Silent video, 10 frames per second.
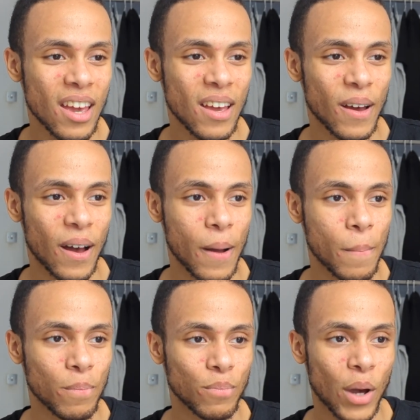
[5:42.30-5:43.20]
But
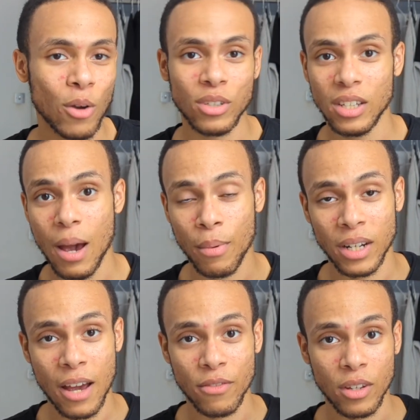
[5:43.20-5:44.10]
I was like, yeah, I'm gonna
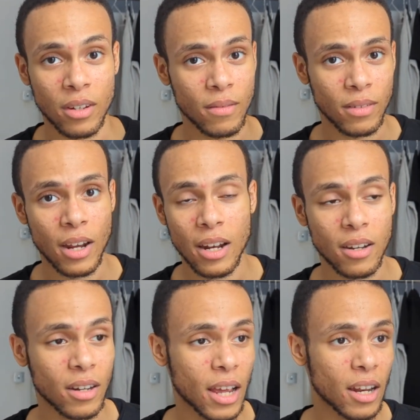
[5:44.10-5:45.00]
have the
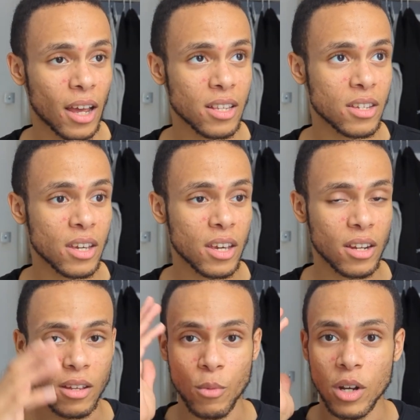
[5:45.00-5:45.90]
deadlines here,
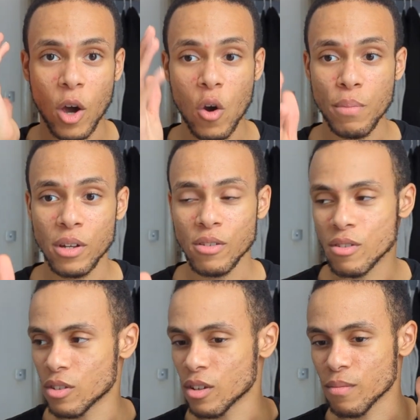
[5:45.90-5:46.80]
when it
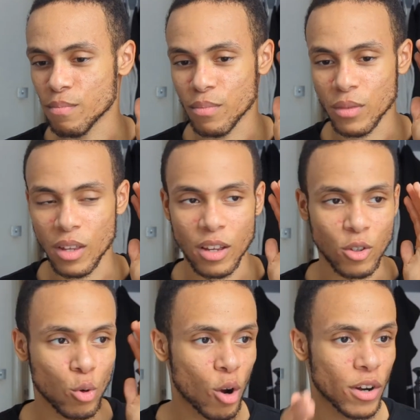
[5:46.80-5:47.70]
opens, the
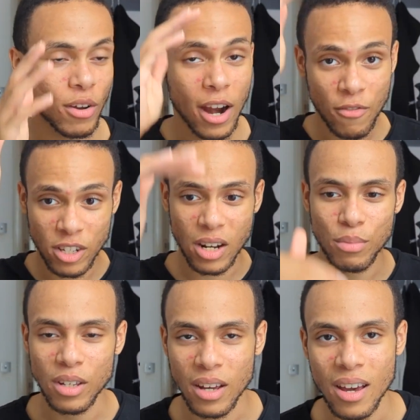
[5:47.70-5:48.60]
URL, everything's gonna
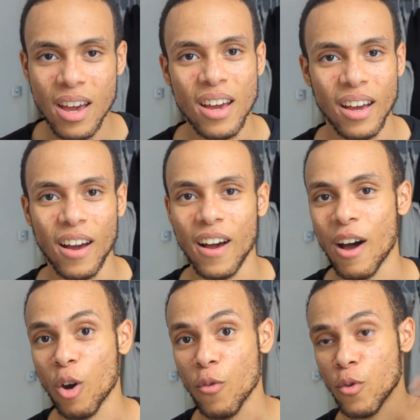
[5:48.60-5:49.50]
be there.
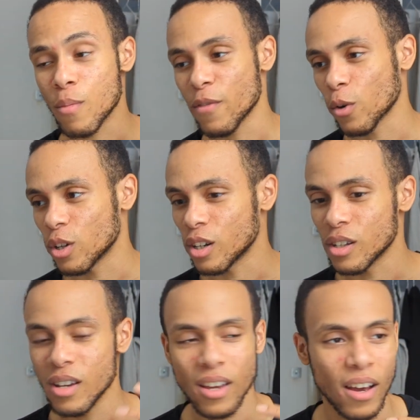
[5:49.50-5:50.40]
I'll go through it
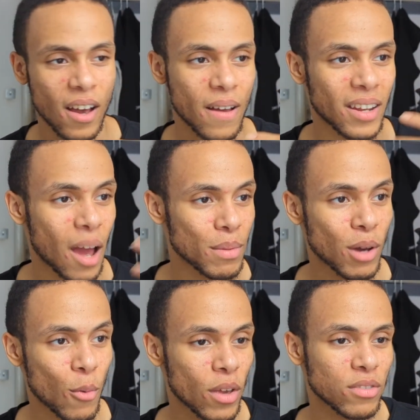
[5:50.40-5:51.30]
methodically, and that'll be
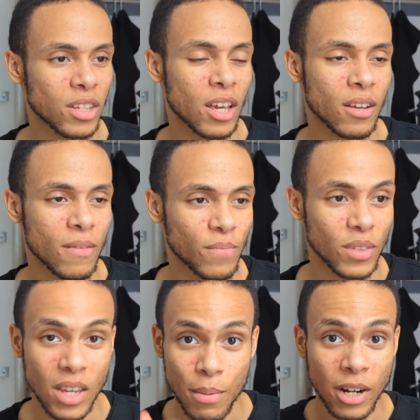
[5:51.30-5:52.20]
my way of
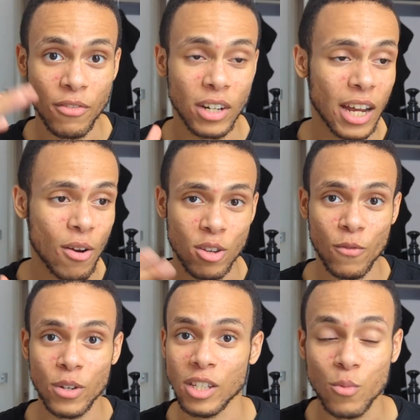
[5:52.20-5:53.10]
keeping everything down. Because
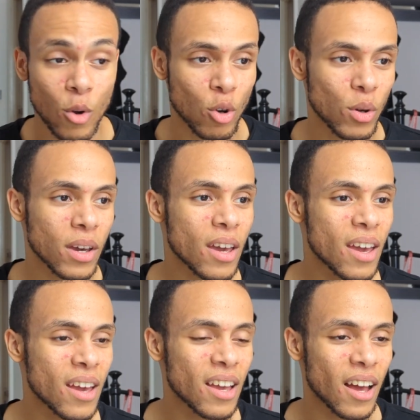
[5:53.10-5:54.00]
otherwise, I just won't do it.
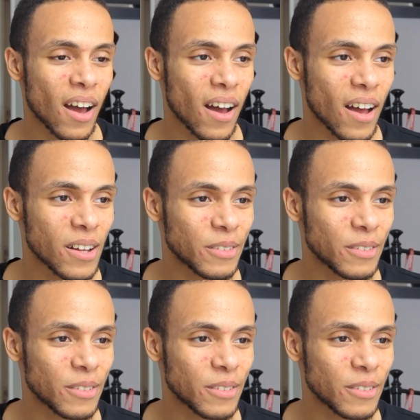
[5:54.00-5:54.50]
Uh,